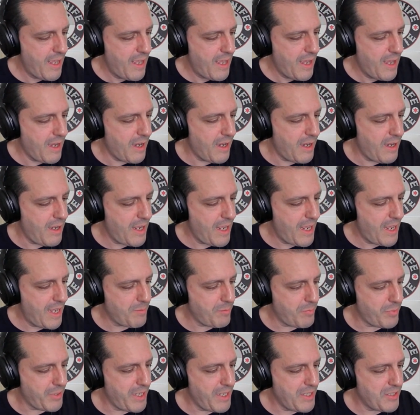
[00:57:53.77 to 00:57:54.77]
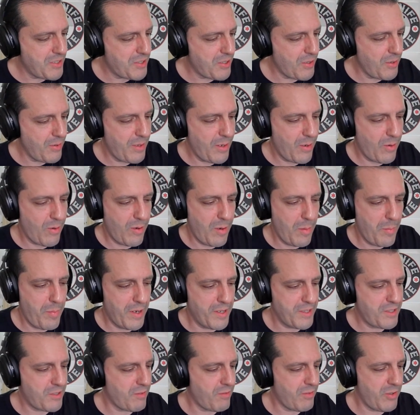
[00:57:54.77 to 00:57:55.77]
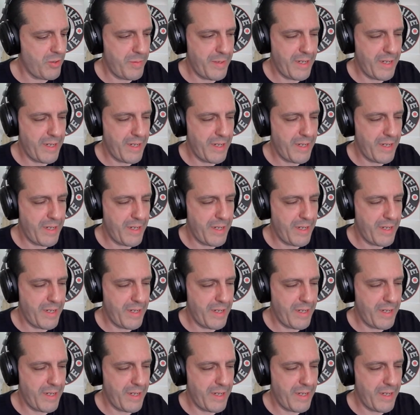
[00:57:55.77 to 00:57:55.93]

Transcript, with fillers: Uh, at Blade Show, there were a bunch of them,